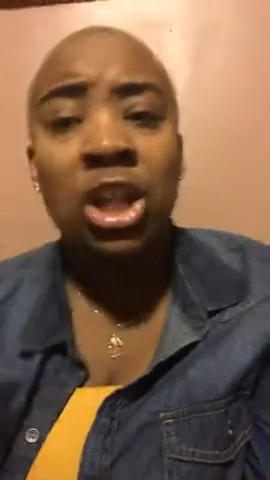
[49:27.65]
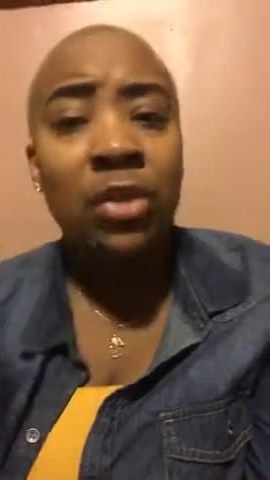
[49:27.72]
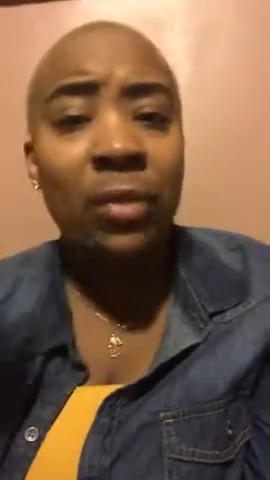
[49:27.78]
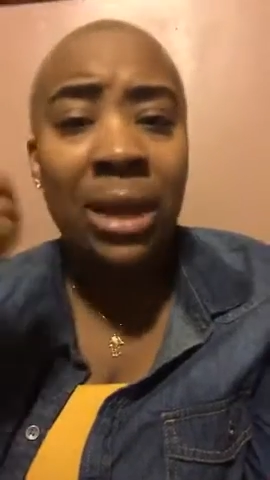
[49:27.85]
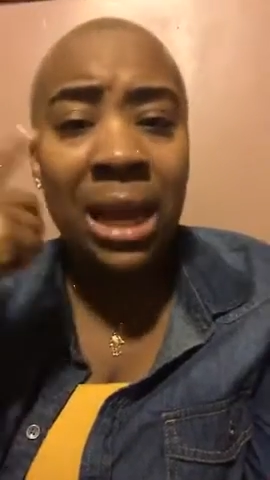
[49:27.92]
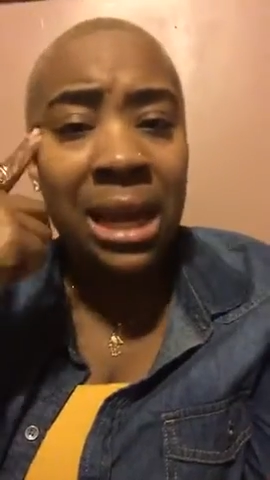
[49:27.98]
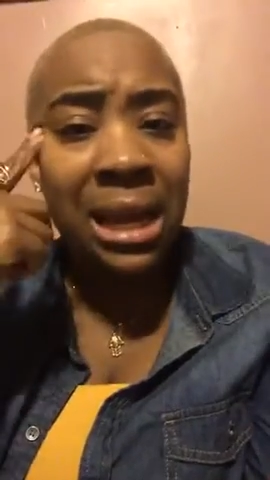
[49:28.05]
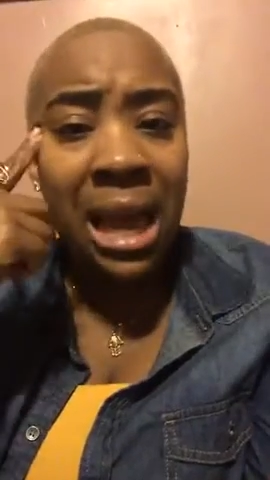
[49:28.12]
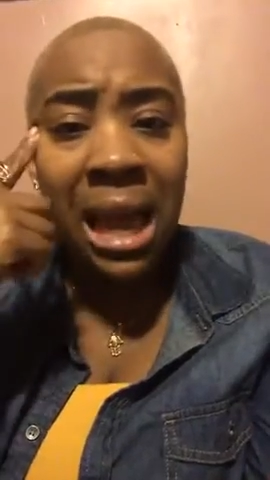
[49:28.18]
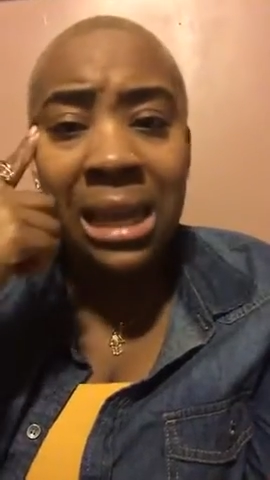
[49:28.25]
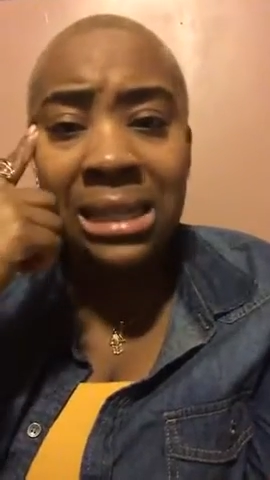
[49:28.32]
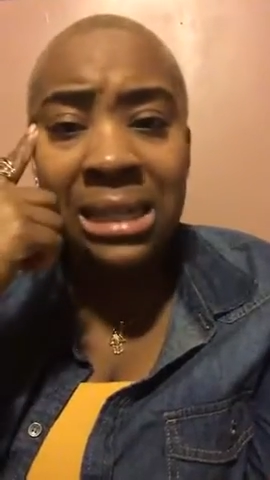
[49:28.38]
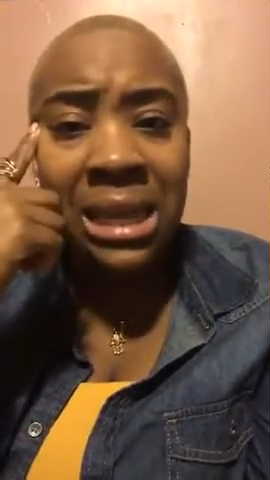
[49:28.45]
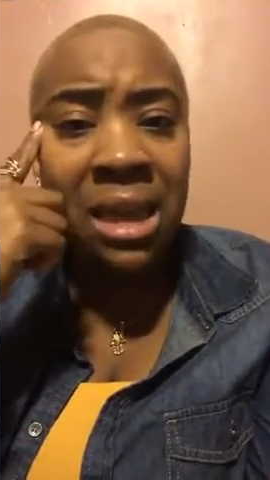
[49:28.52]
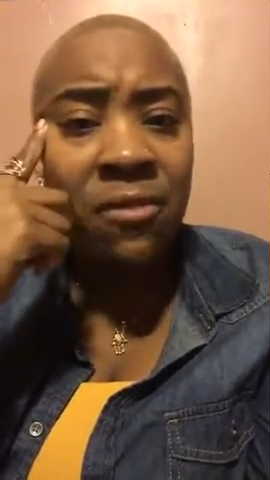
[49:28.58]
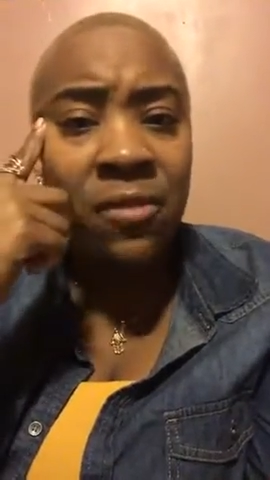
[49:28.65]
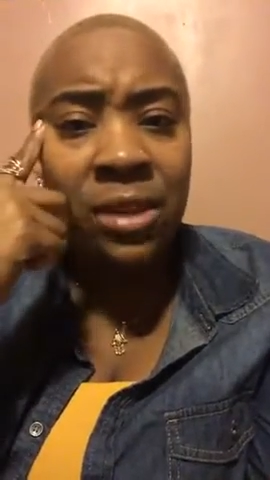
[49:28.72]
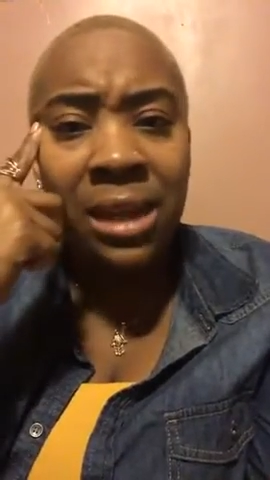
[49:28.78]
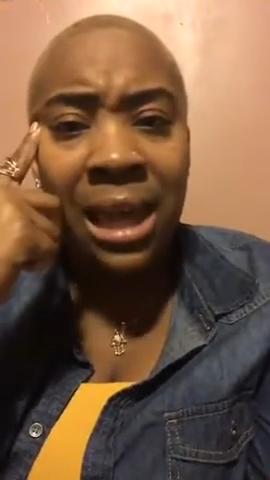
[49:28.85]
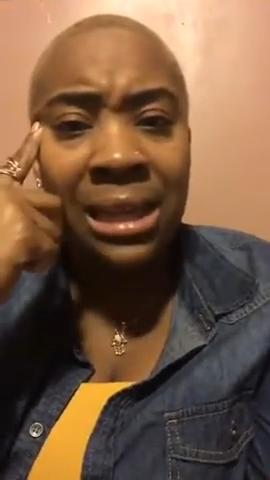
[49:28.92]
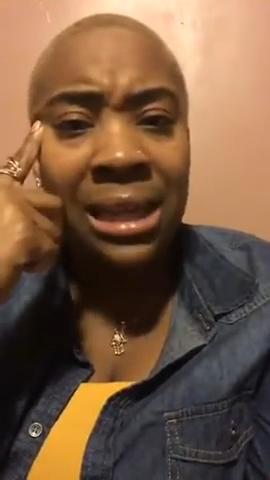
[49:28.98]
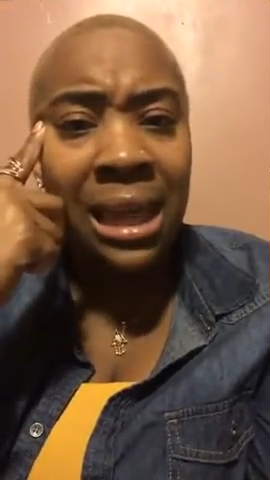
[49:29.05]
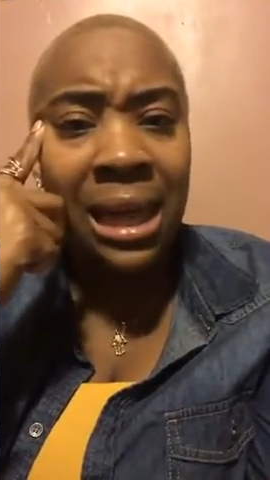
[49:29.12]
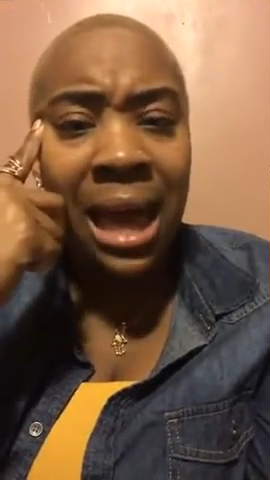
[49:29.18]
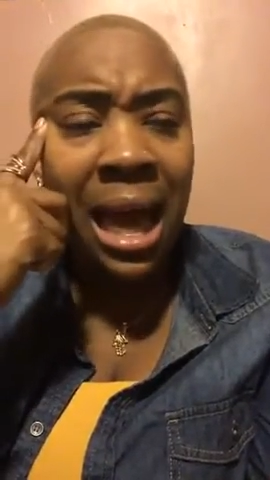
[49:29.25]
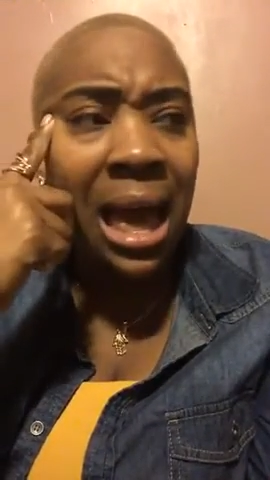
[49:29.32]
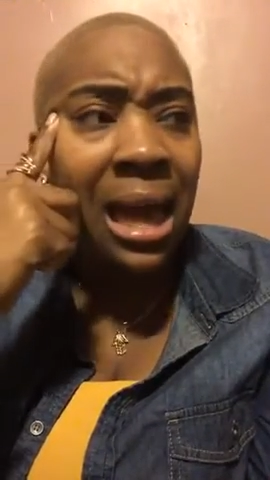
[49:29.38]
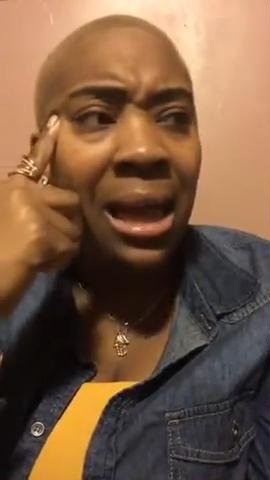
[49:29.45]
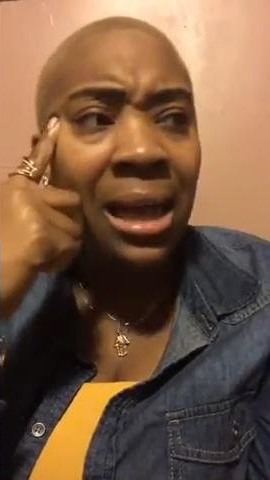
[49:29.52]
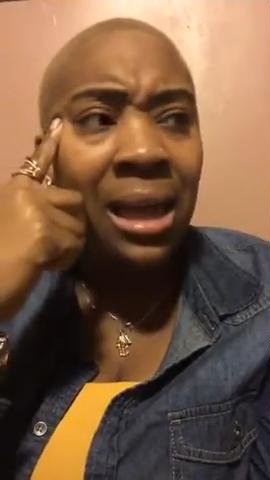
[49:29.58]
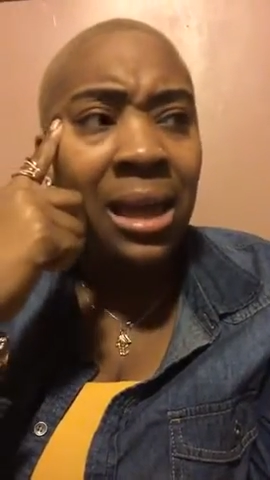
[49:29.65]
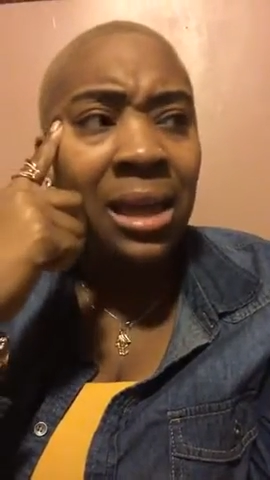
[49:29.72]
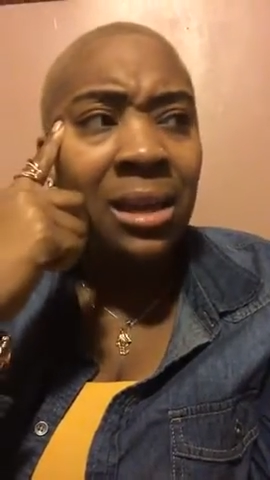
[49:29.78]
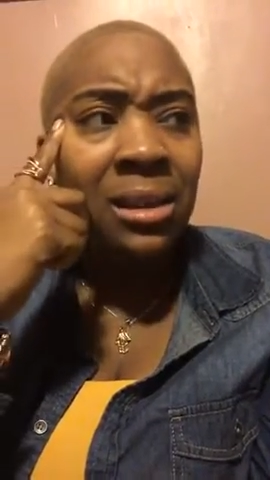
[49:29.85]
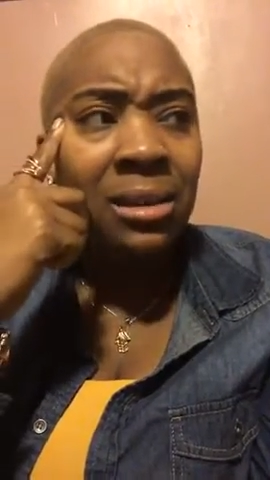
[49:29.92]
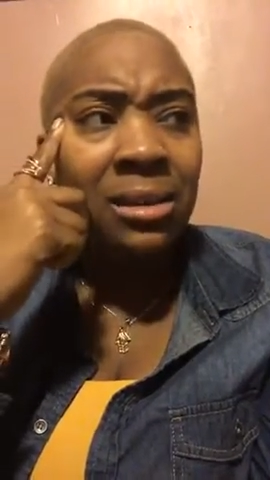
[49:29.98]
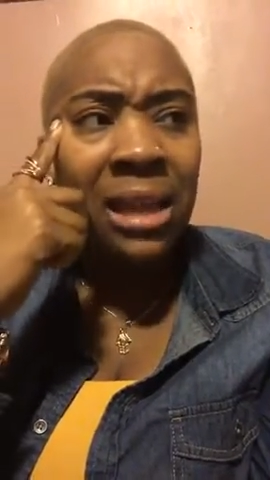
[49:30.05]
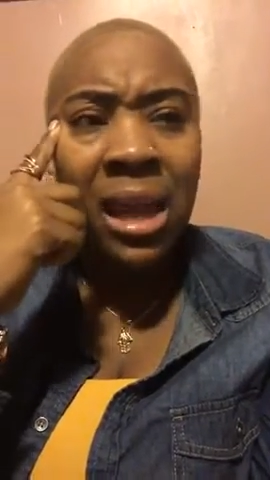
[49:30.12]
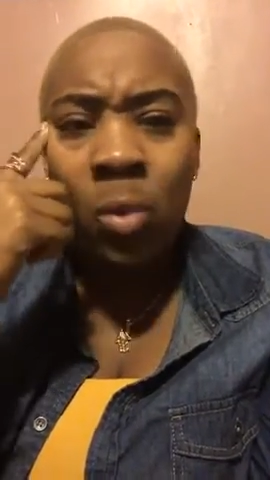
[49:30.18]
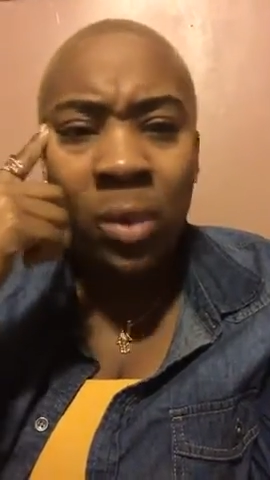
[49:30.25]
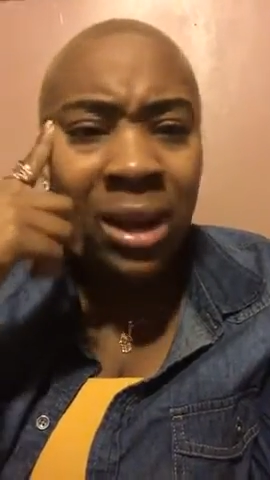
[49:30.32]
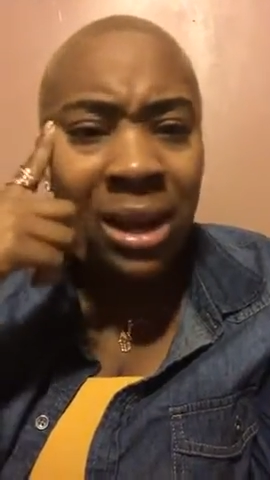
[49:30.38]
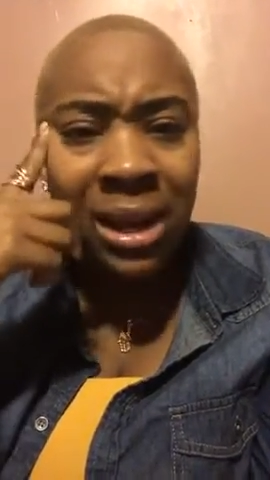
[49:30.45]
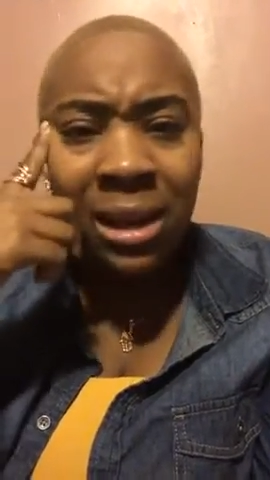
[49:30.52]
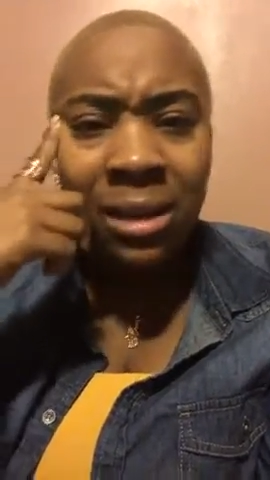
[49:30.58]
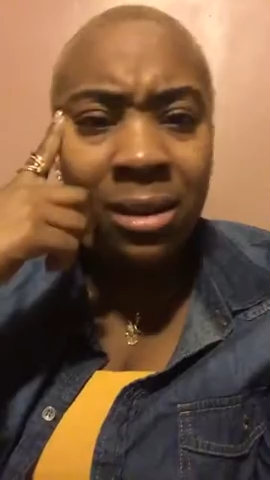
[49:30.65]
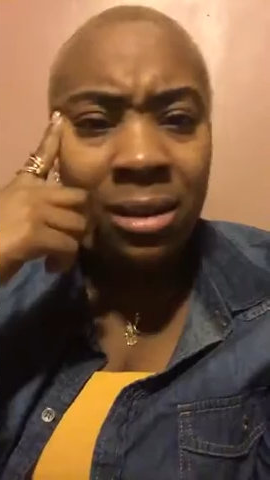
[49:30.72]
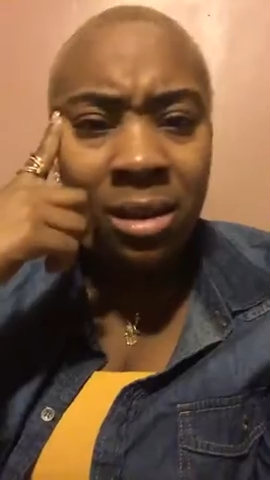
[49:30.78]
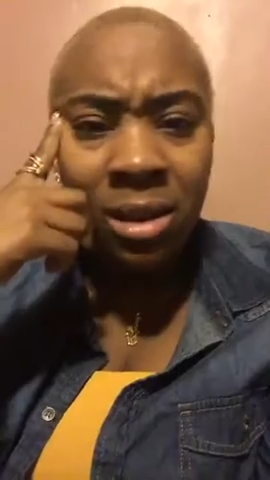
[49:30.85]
$300 and they feel like they got, they winning.